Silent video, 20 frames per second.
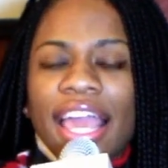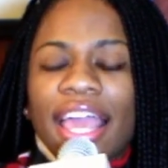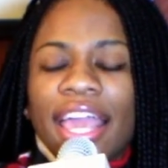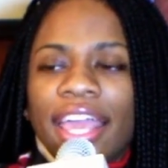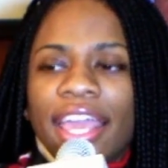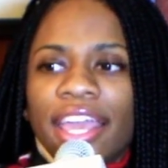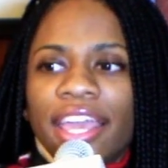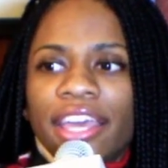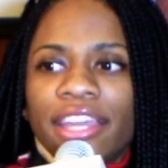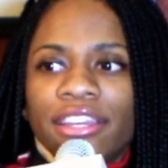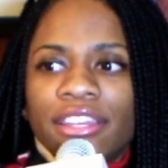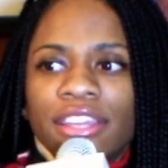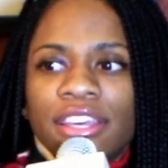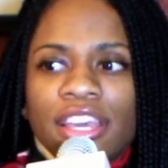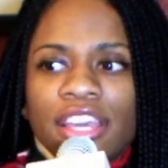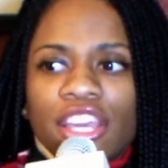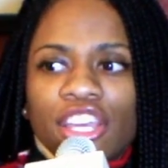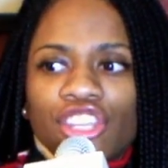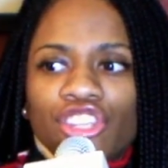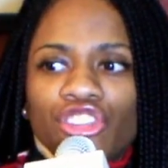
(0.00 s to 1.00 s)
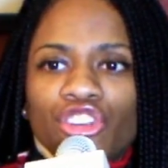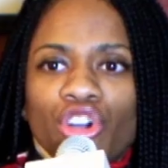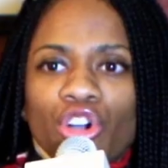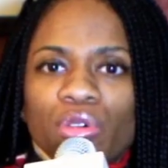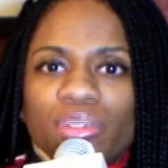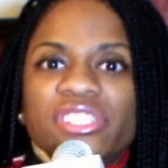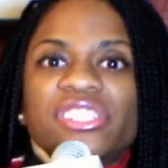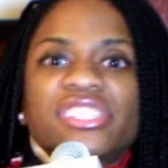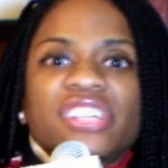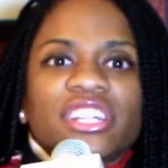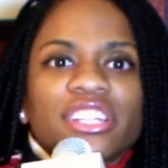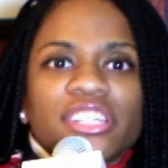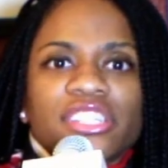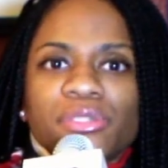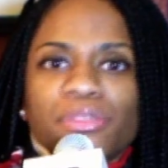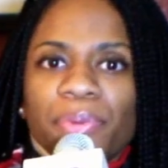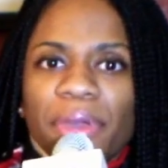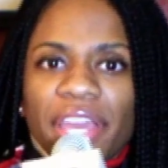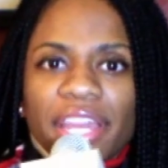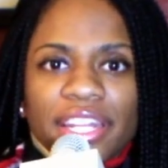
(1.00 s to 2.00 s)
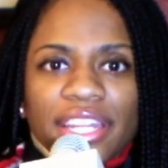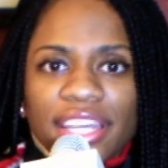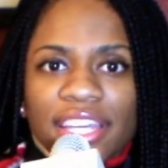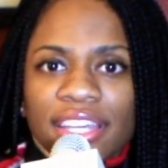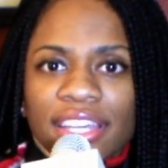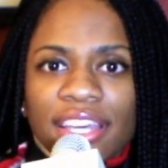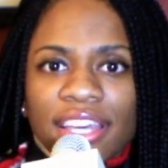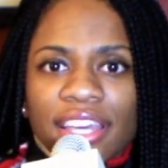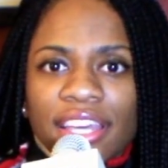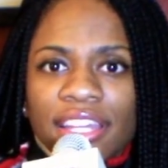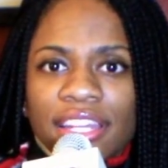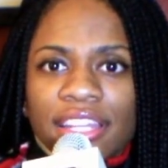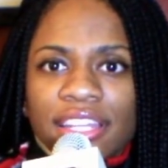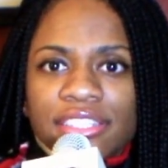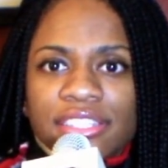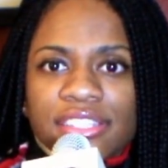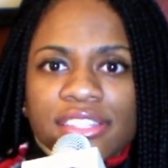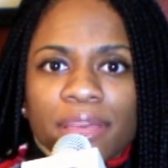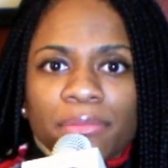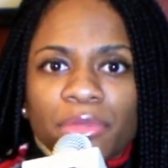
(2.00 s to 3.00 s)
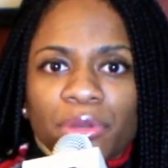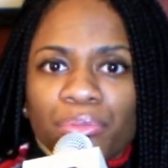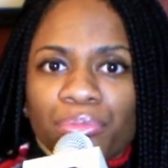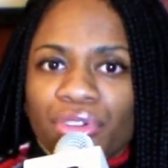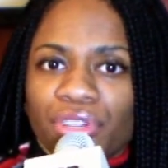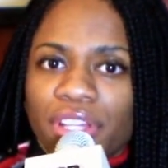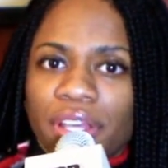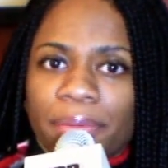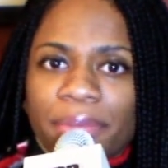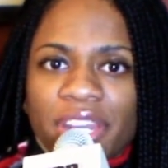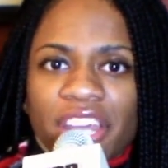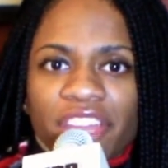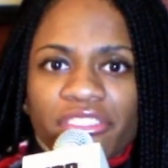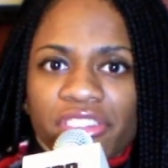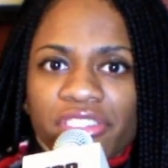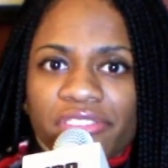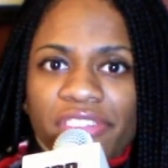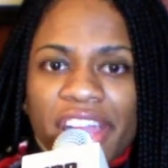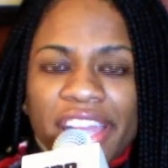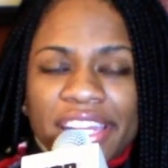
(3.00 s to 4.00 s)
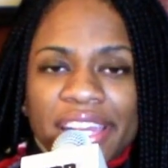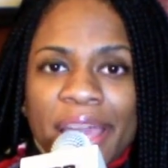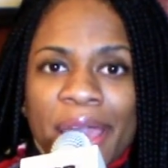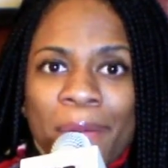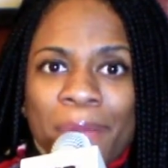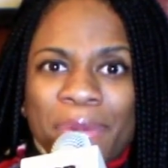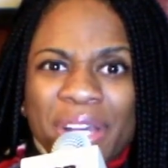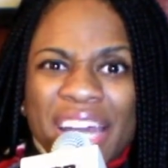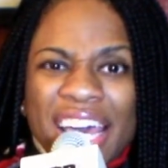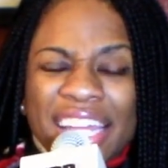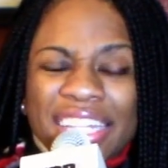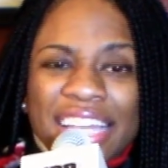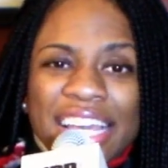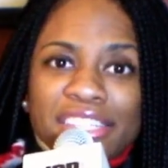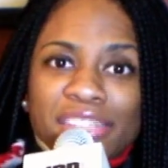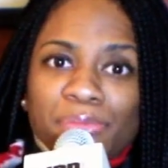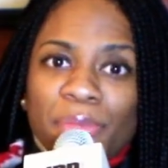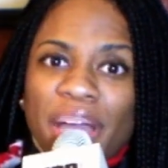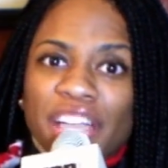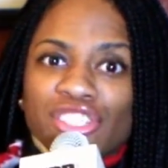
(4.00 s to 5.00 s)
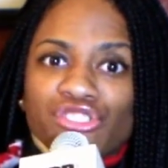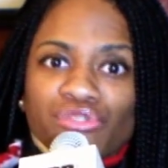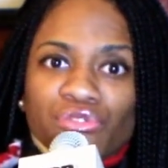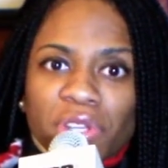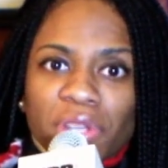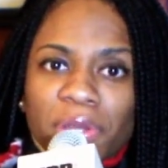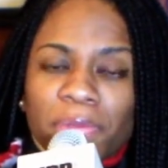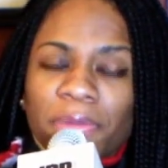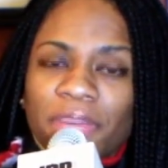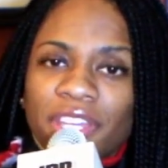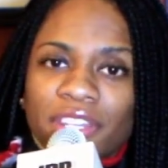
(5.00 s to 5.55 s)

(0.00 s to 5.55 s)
And, you know, it's still expanding, and it's something preliminary right now, but that's my dream.